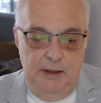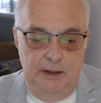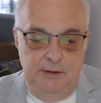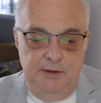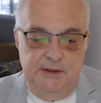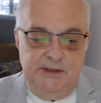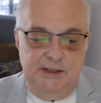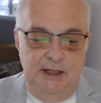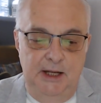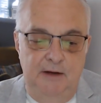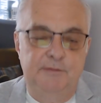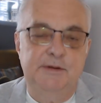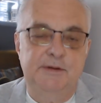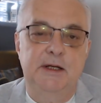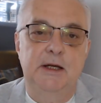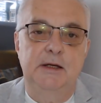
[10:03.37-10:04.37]
in the
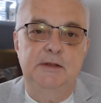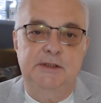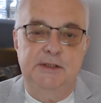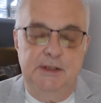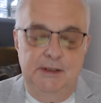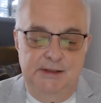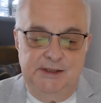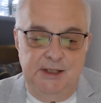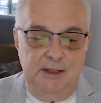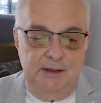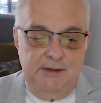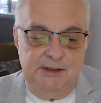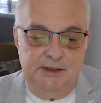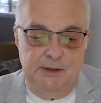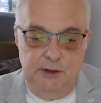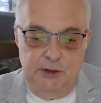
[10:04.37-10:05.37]
slave states,
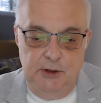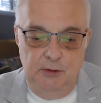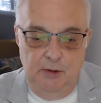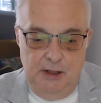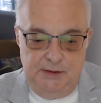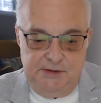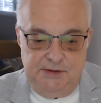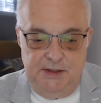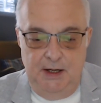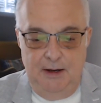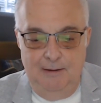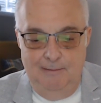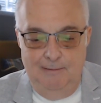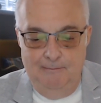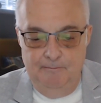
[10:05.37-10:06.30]
states in the U S A.